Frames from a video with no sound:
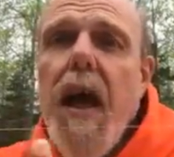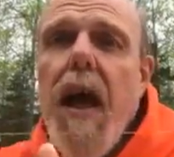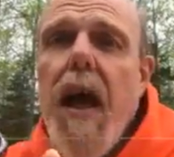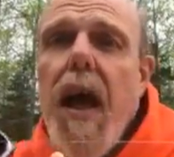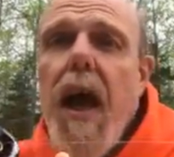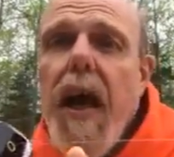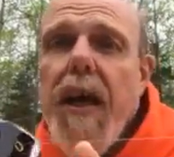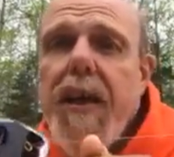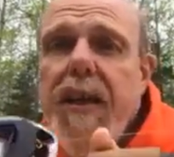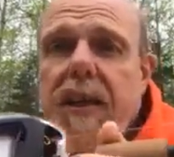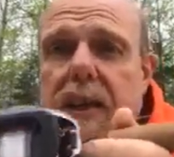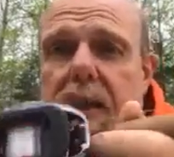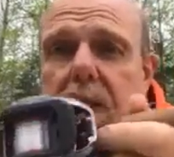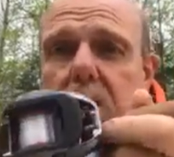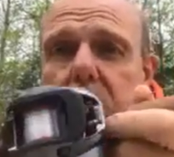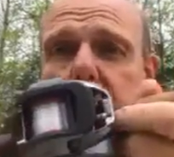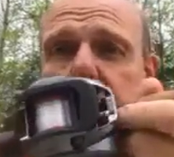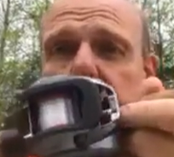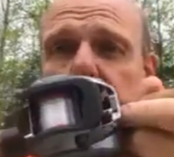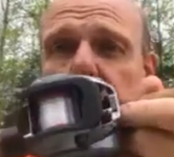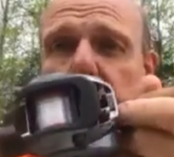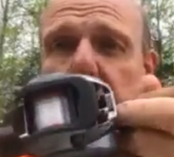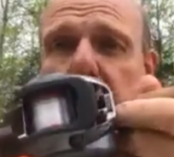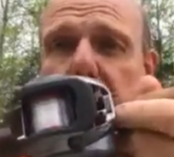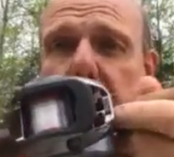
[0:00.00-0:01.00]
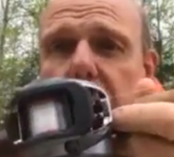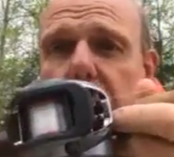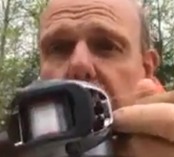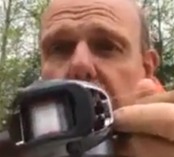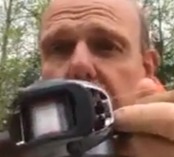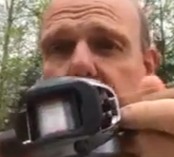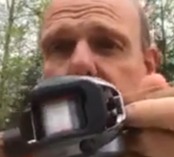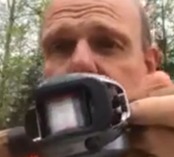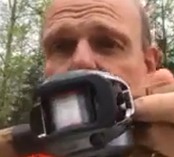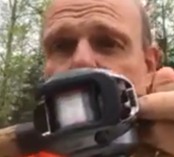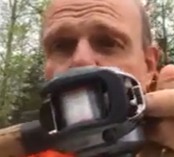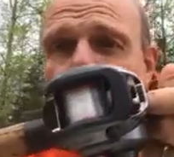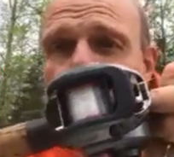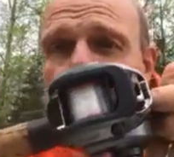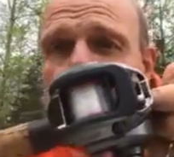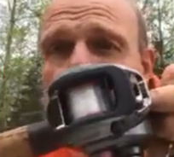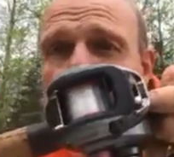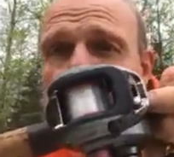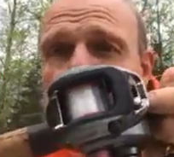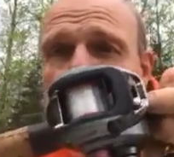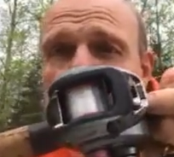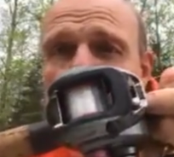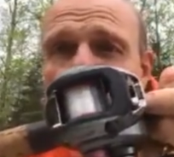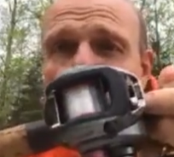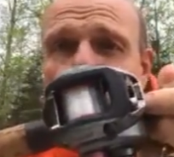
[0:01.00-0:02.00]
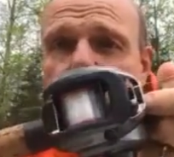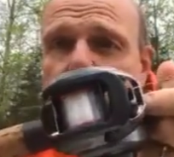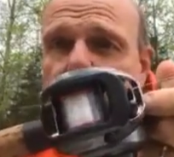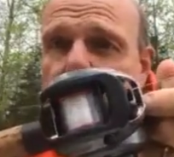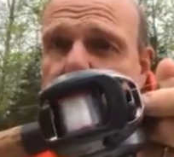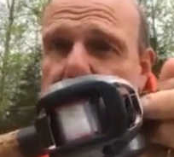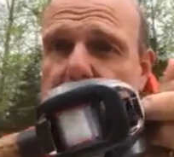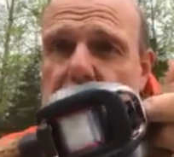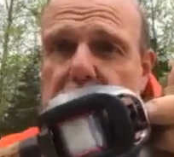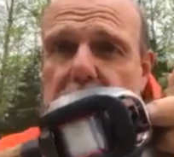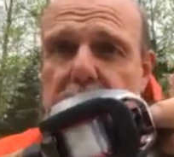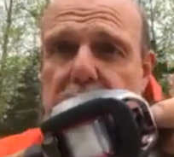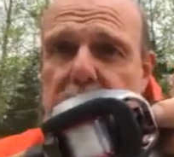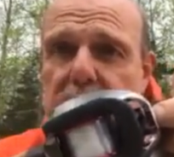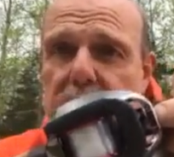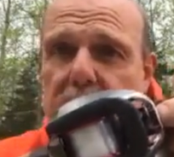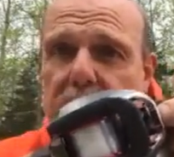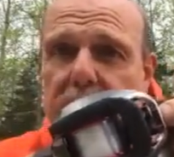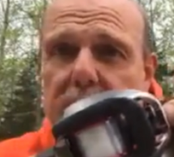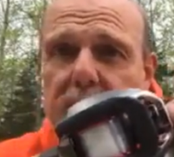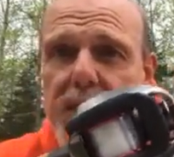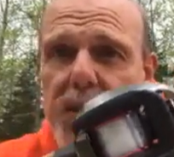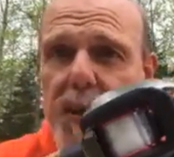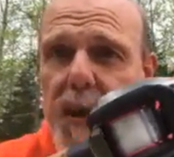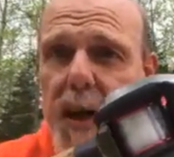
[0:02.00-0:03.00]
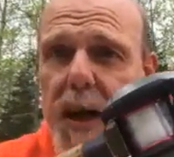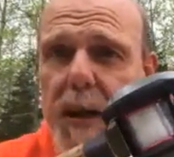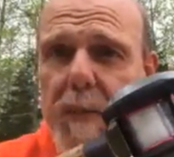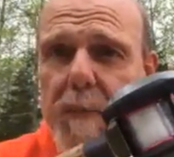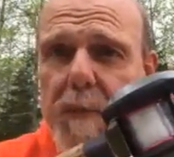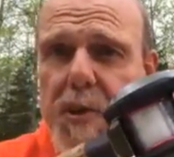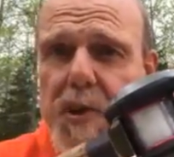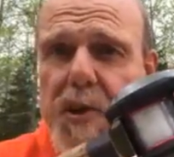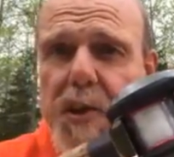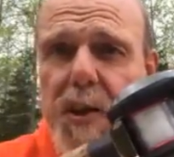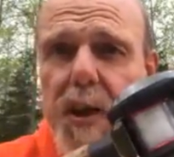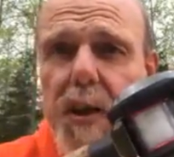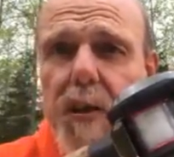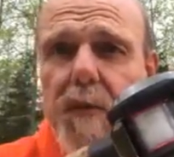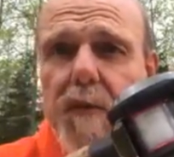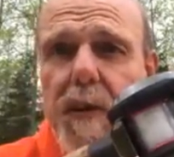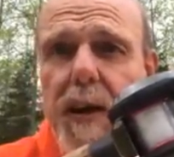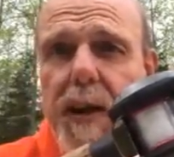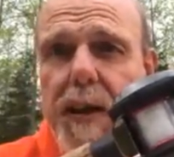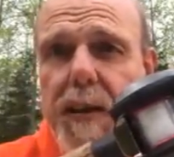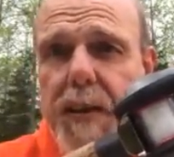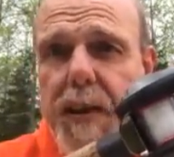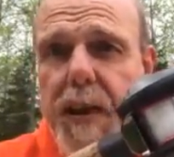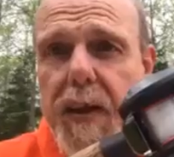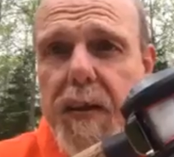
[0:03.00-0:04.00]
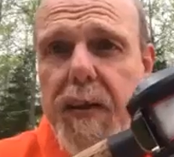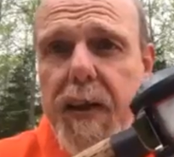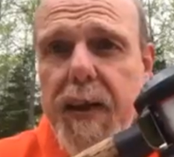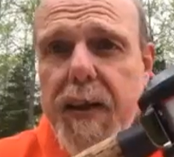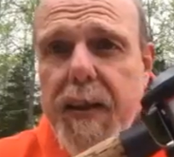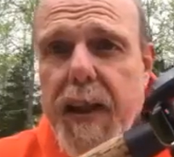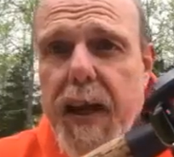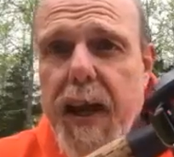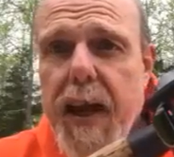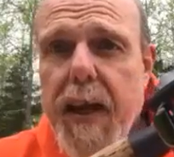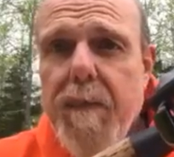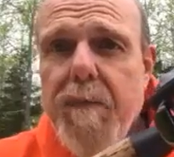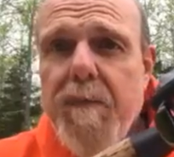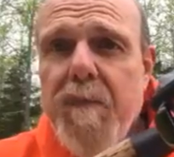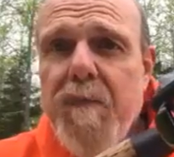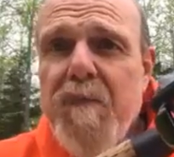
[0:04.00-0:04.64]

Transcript: I did spool it up myself, so I didn't use like a line machine or anything like that.